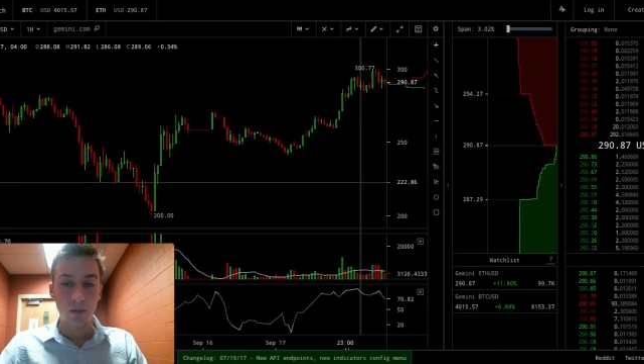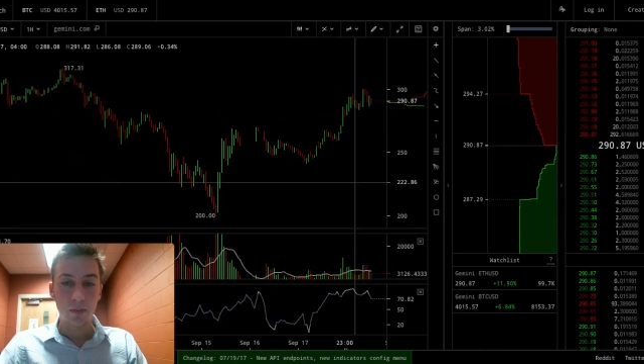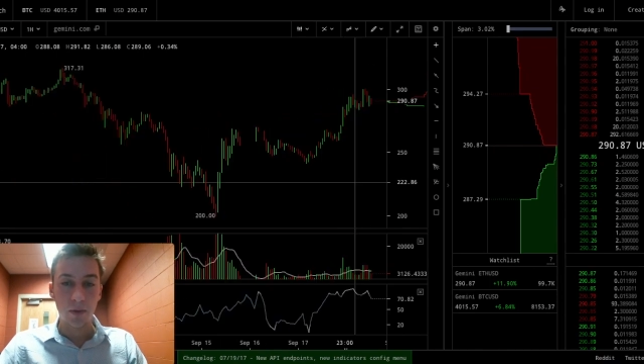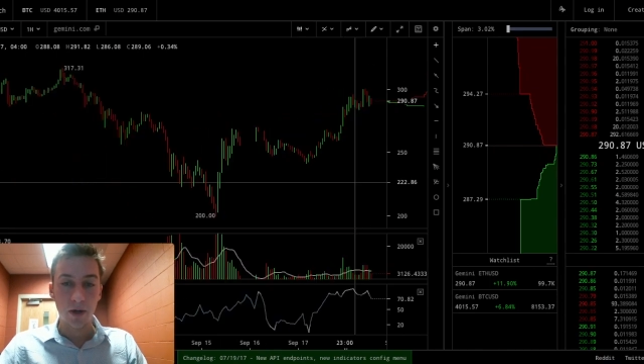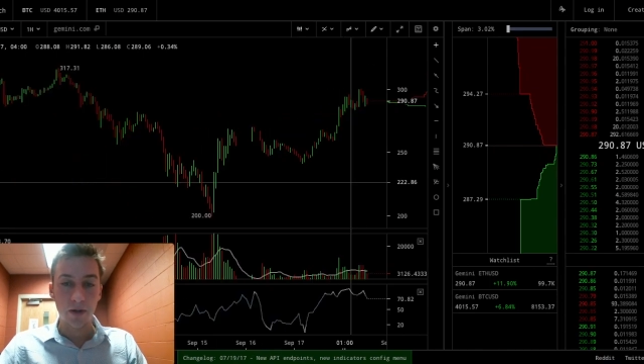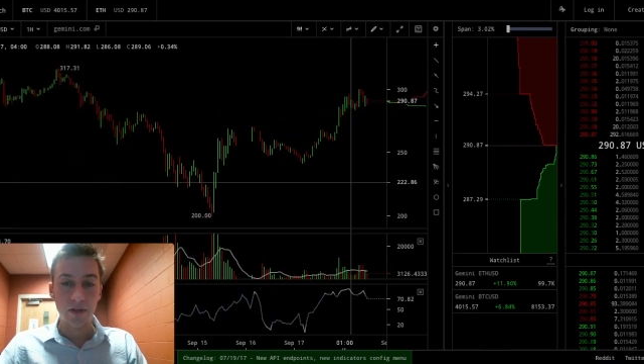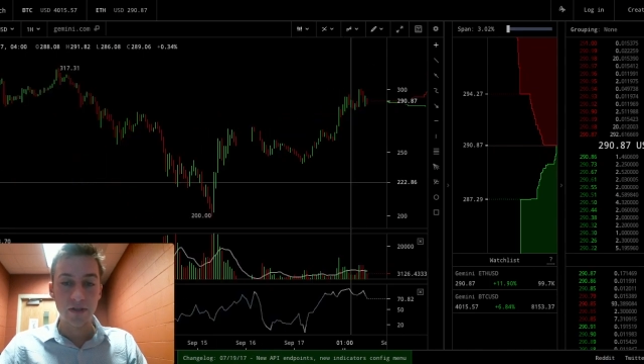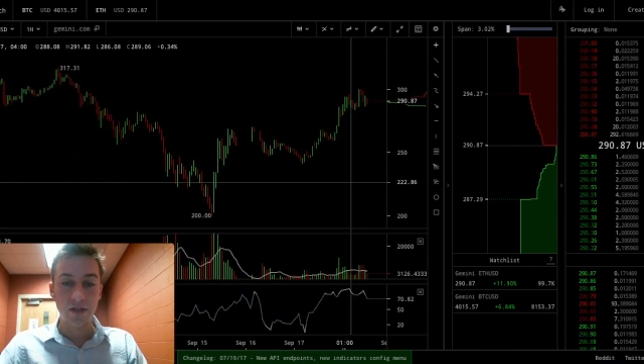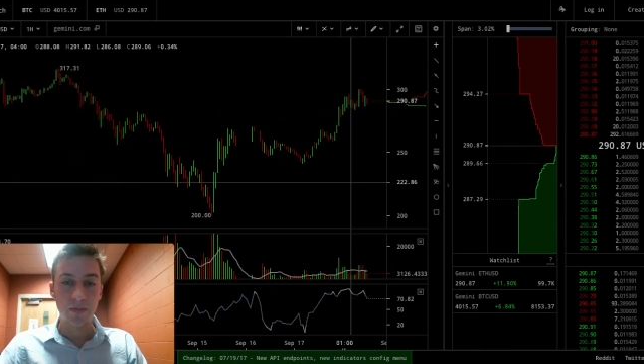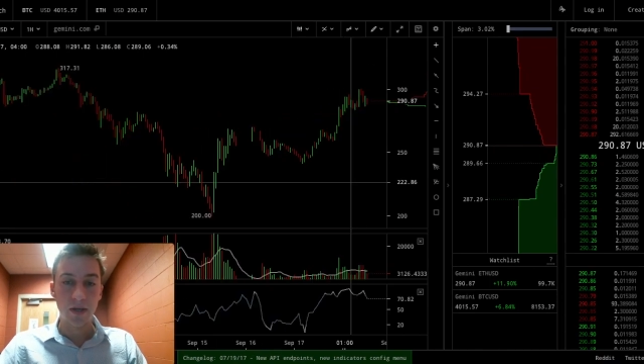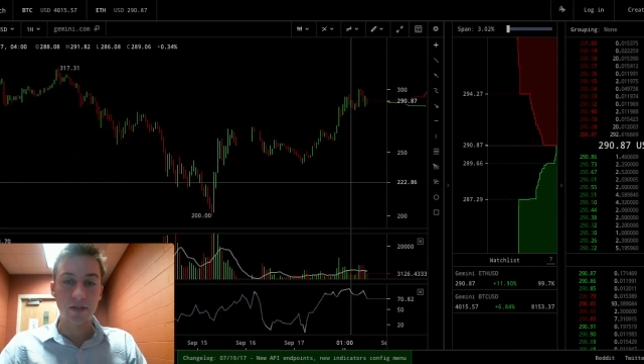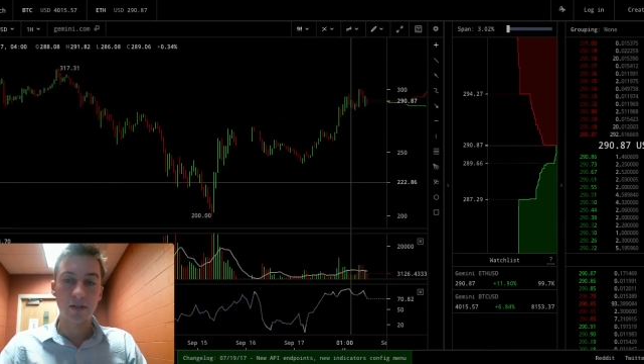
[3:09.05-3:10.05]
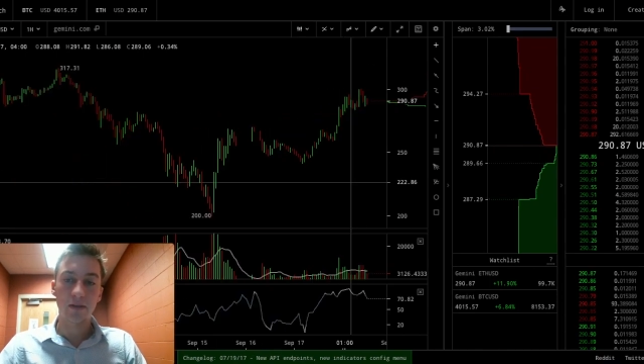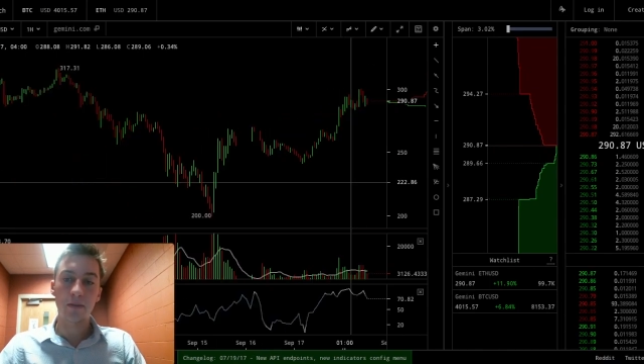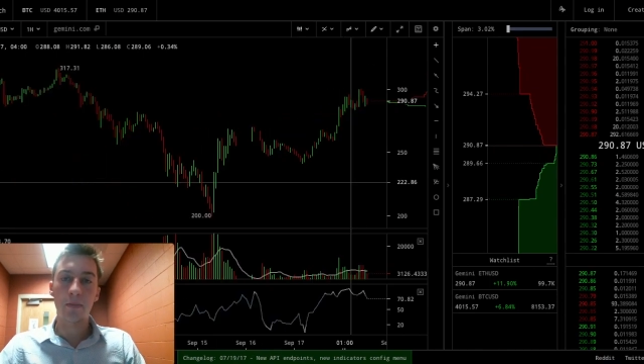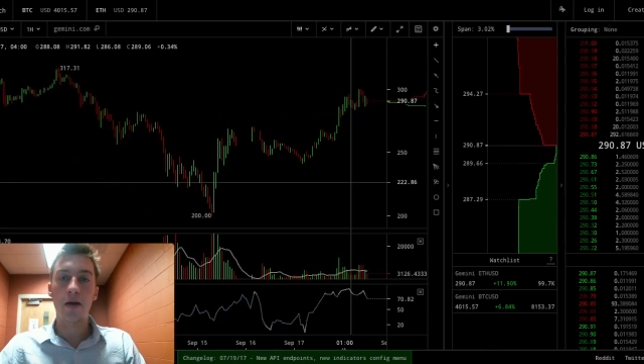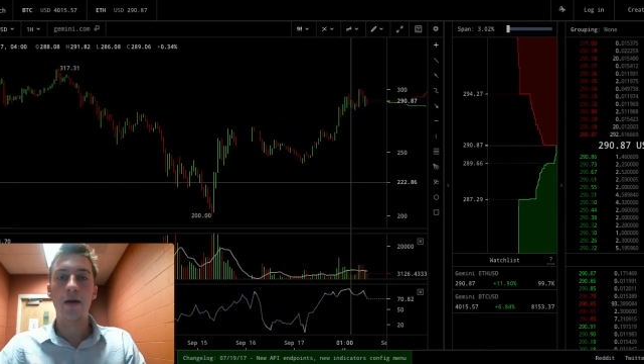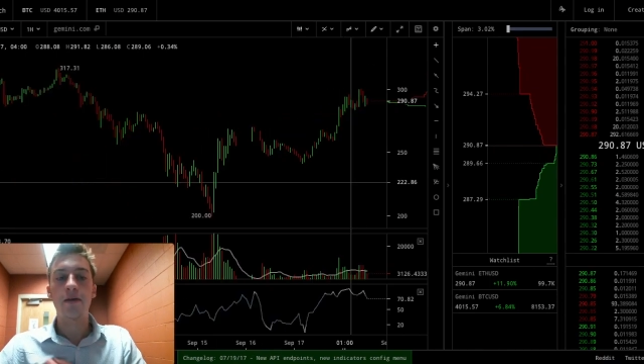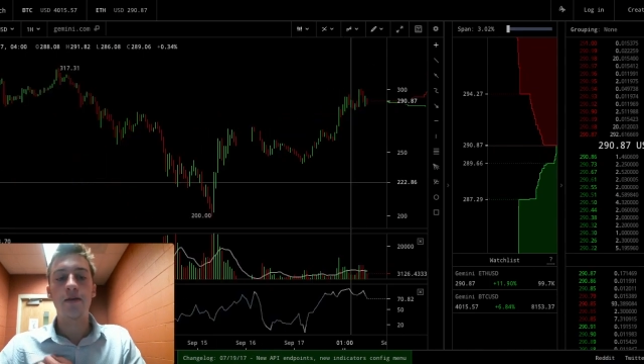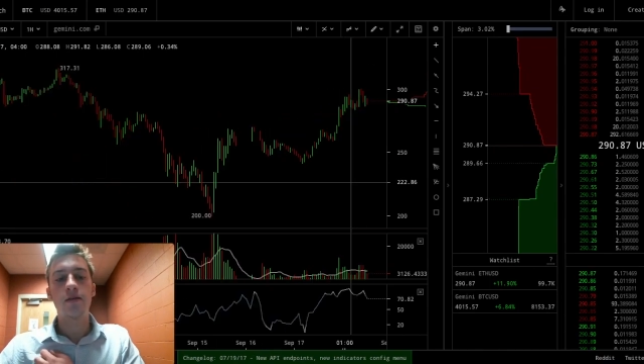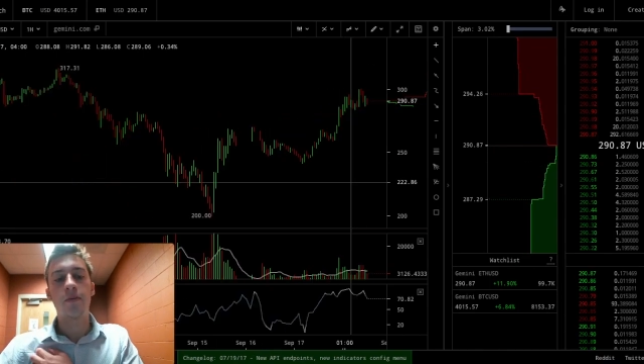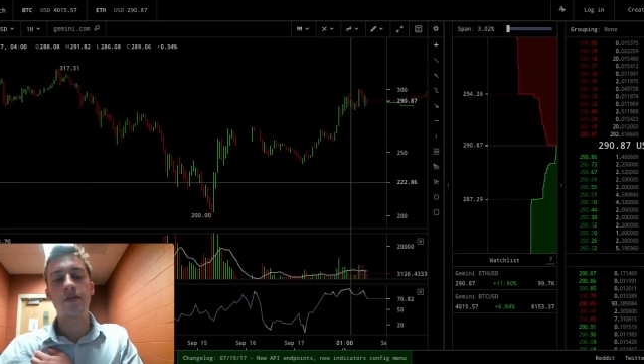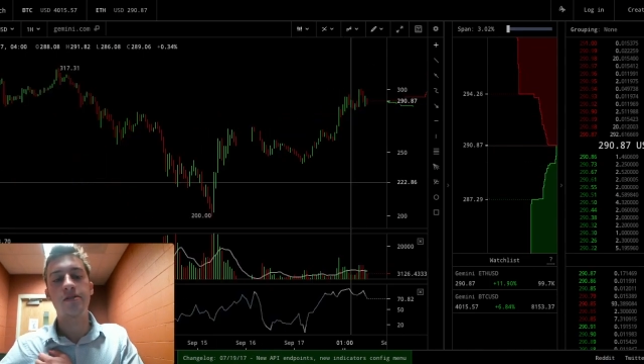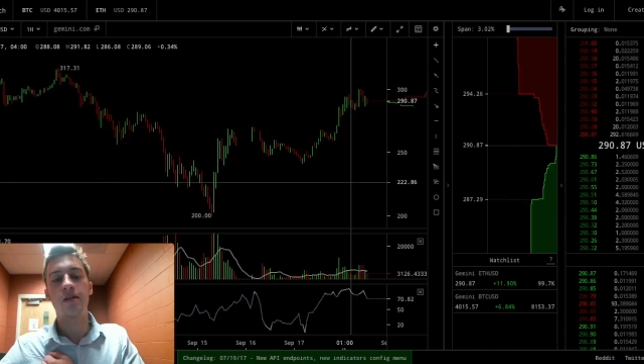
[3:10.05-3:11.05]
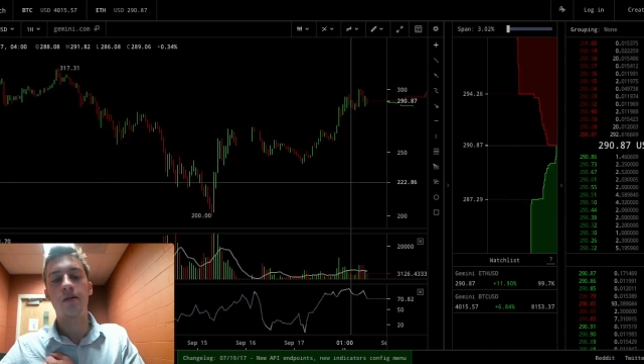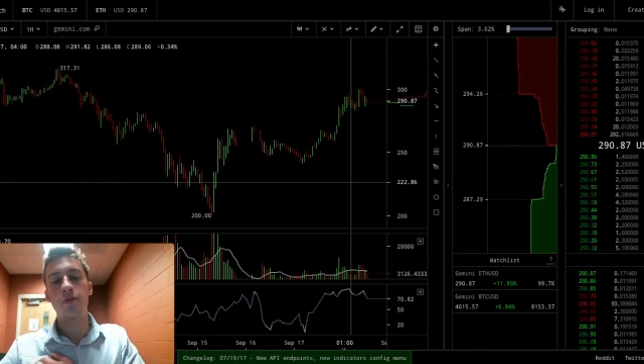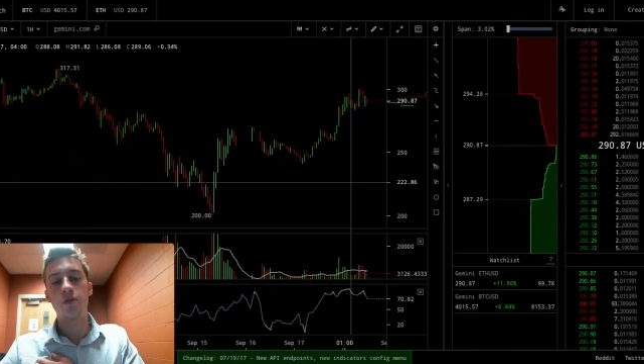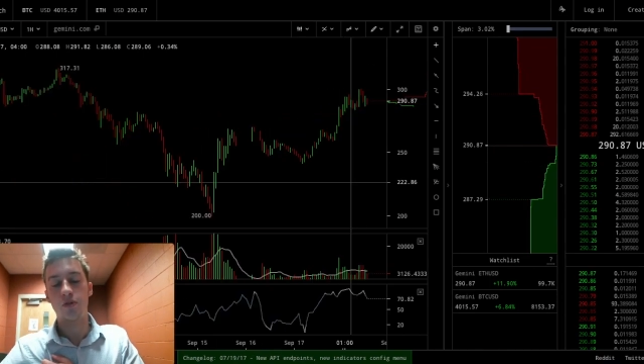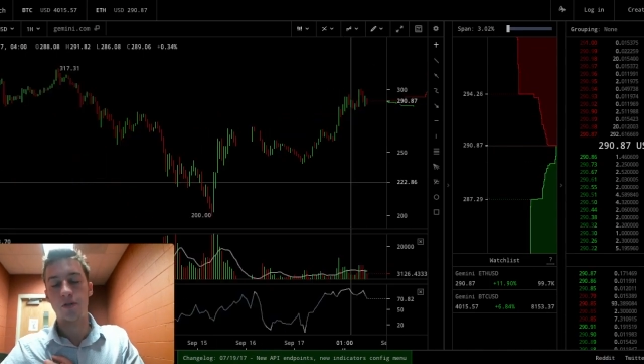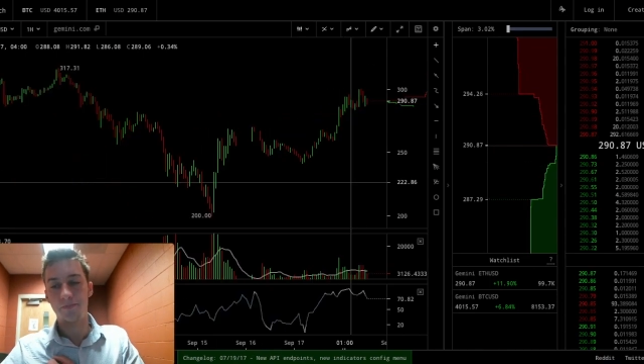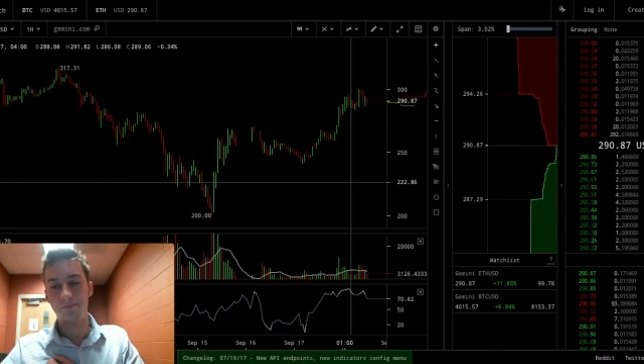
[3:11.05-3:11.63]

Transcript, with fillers: But this is basically my setup usually.